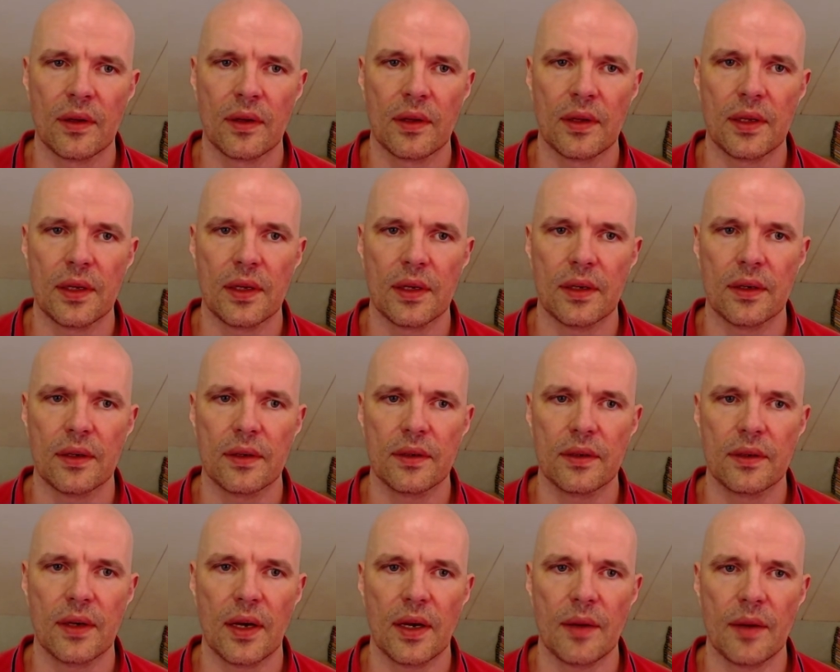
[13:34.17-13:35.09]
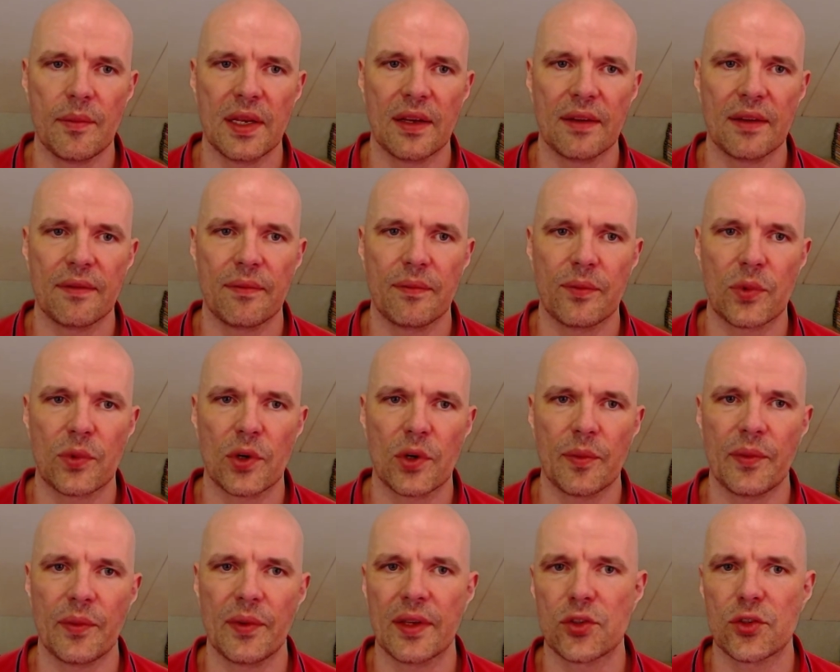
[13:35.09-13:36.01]
Yeah, I mean, I
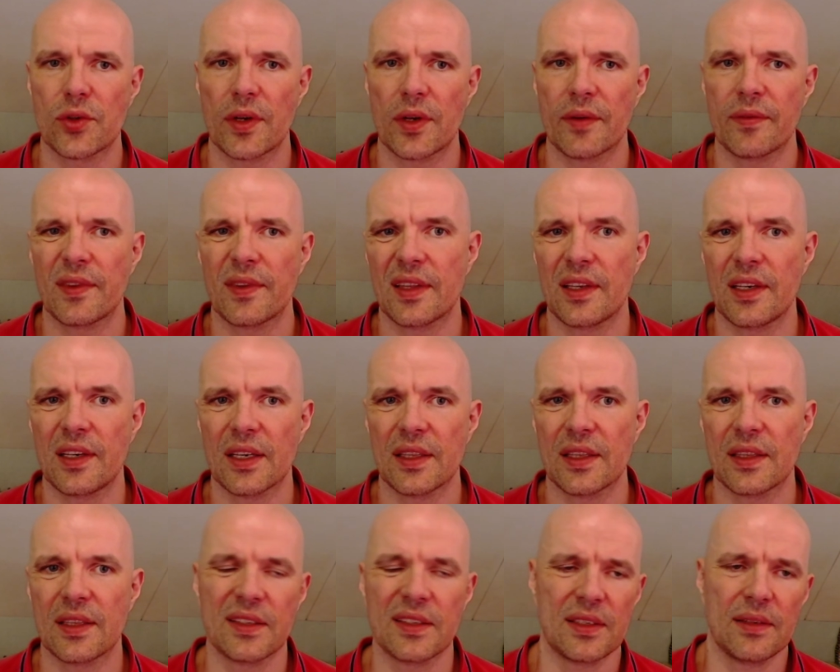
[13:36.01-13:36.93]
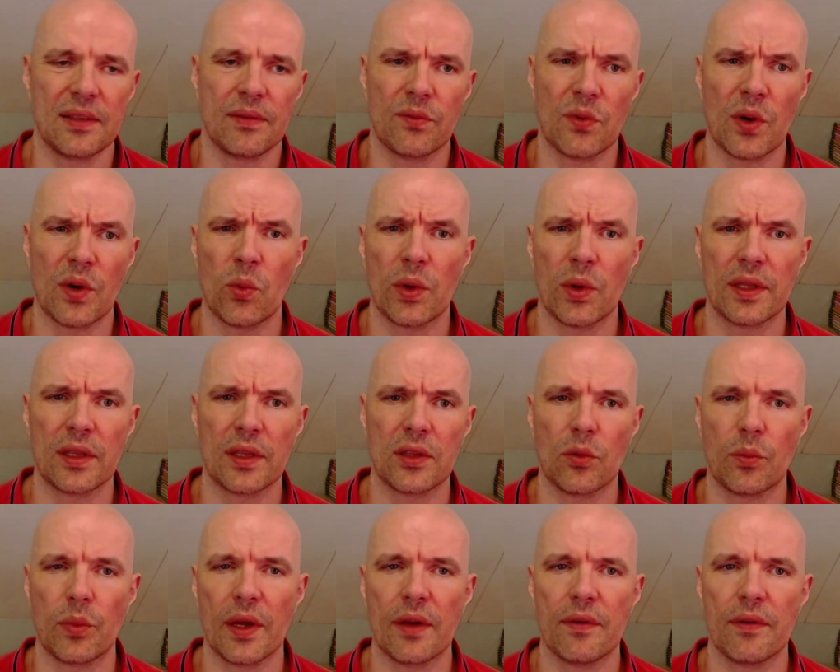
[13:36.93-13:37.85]
probably should have done this if I wanted to
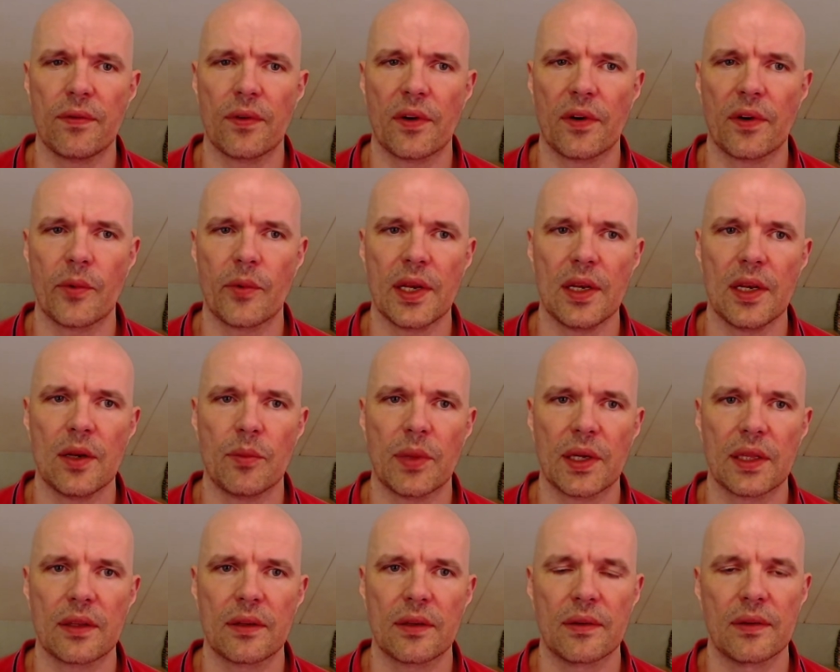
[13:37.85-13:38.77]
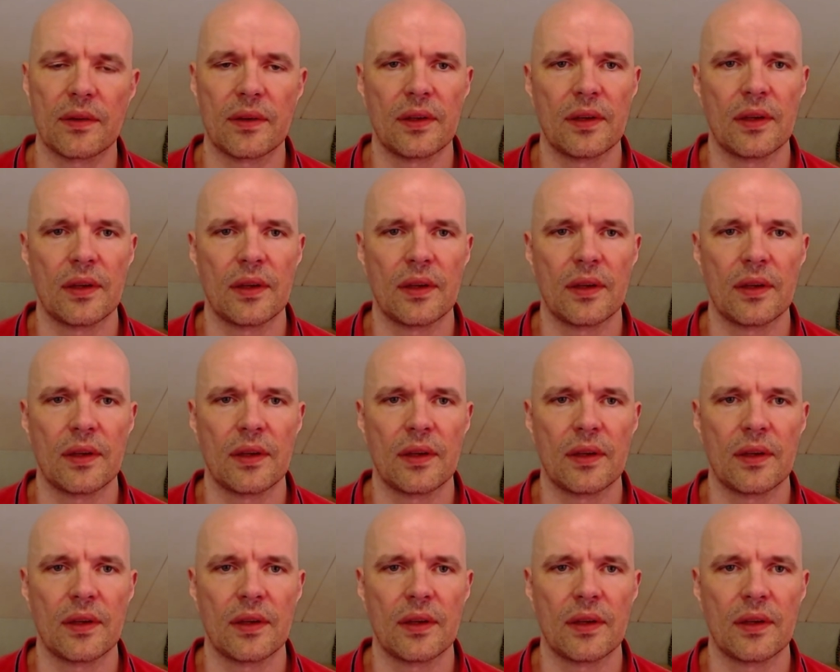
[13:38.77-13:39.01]
play for a win, but